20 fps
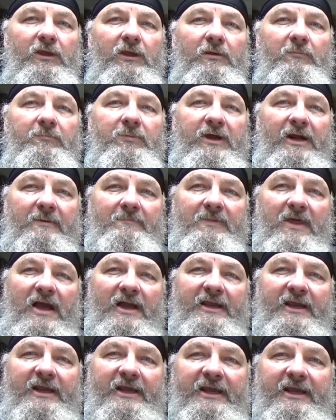but I'm
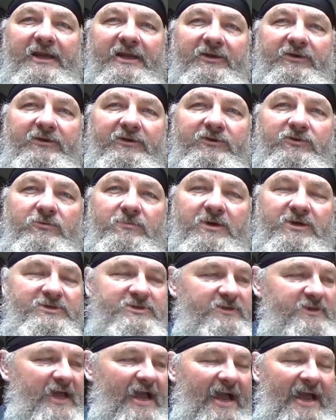not going to get into too much
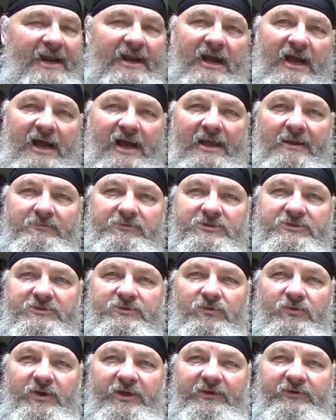of that. I am just
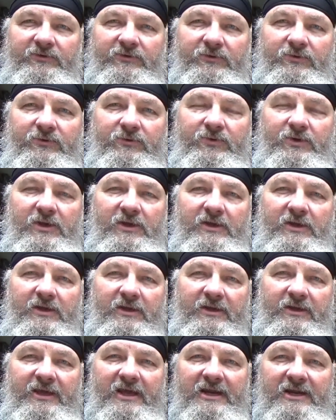going to
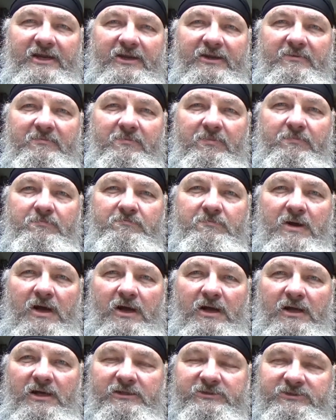get into
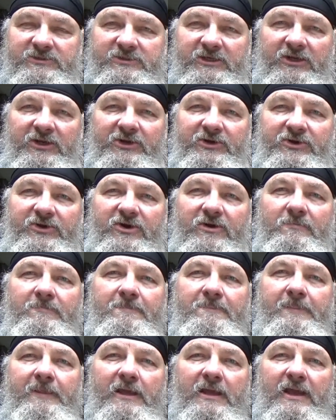the cylinder
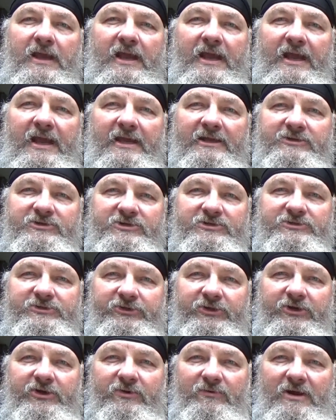and just
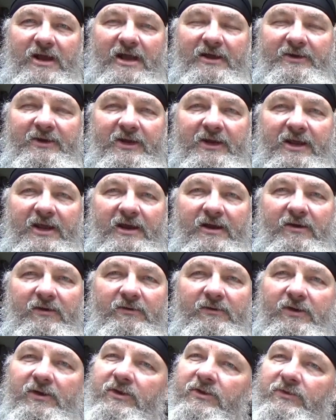look around in there.
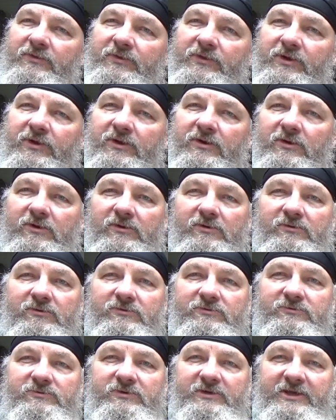
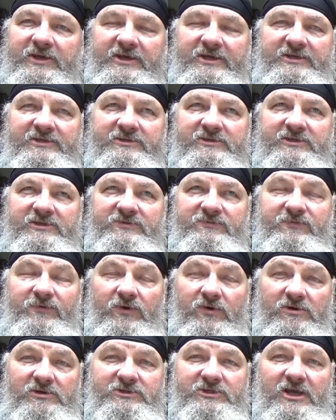There is, as
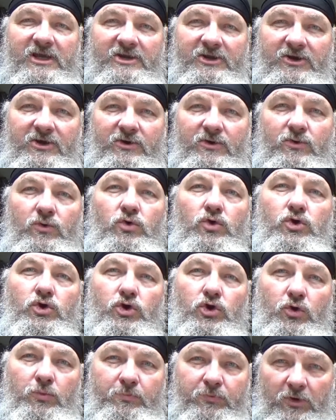far as I know,
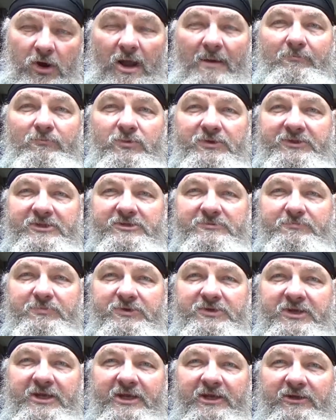no problem with this
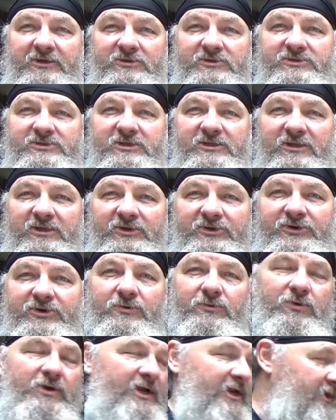particular cylinder.
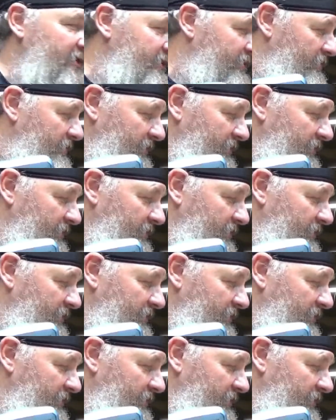We're going to do it